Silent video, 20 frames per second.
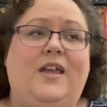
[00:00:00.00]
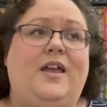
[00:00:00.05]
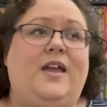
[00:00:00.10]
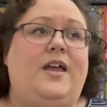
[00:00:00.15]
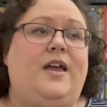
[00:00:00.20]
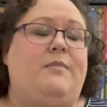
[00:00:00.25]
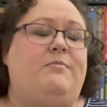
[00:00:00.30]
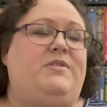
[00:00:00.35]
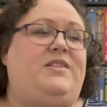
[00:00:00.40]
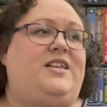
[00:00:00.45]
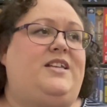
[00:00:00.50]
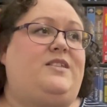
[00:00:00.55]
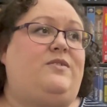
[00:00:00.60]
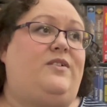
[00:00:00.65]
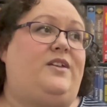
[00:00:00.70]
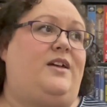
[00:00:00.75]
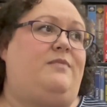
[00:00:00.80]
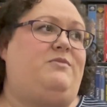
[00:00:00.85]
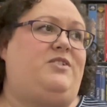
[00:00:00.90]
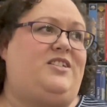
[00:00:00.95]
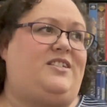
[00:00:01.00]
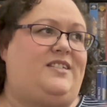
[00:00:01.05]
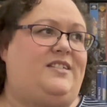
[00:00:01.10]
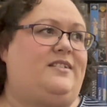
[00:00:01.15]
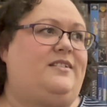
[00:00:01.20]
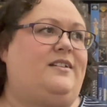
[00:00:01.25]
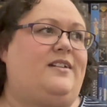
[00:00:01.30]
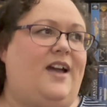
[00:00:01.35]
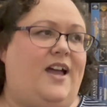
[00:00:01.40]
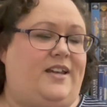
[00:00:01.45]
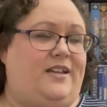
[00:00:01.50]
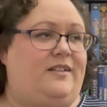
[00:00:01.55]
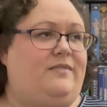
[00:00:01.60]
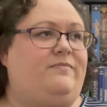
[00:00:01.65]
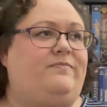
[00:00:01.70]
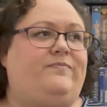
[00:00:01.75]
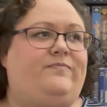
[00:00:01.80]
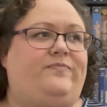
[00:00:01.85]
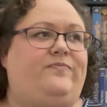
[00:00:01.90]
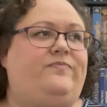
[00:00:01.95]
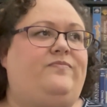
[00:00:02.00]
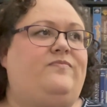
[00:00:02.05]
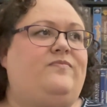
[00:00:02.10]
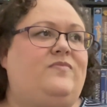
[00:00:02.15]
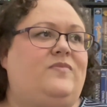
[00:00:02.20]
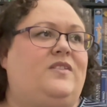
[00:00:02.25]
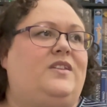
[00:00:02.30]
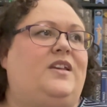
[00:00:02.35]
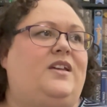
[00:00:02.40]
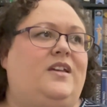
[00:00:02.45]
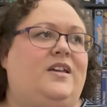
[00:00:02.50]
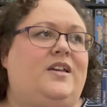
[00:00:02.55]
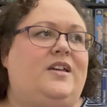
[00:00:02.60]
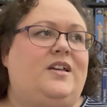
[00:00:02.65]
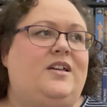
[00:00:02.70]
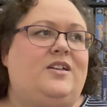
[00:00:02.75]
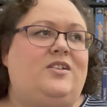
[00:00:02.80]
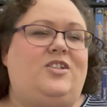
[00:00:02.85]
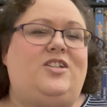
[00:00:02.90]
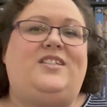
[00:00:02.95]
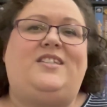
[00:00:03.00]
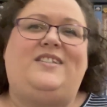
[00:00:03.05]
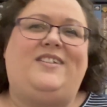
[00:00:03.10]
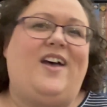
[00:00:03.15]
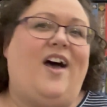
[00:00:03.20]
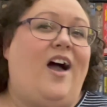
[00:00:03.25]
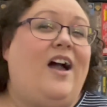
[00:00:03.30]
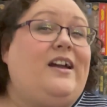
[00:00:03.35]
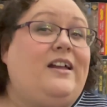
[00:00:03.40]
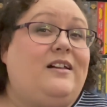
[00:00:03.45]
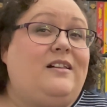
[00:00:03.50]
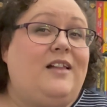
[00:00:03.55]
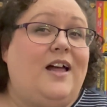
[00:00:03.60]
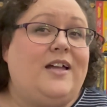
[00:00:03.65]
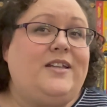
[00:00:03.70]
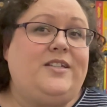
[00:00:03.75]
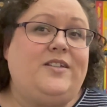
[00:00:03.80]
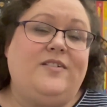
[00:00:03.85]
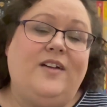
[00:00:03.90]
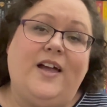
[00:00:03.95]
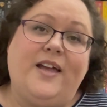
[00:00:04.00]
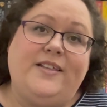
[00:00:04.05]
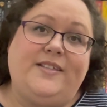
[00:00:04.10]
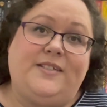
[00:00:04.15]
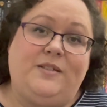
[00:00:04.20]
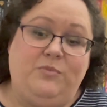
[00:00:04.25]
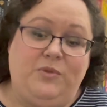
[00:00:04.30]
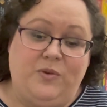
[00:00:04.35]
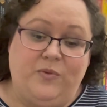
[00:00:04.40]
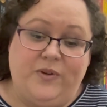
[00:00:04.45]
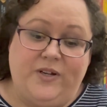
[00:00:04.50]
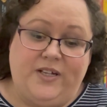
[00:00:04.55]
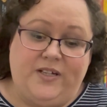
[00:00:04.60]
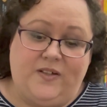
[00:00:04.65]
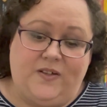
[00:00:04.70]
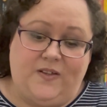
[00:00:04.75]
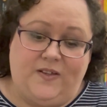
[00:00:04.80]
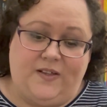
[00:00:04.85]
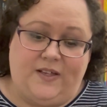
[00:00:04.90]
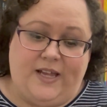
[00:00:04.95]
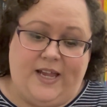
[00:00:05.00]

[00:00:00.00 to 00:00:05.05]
But this one, I'm just kind of just talking a lot to you guys, to be real.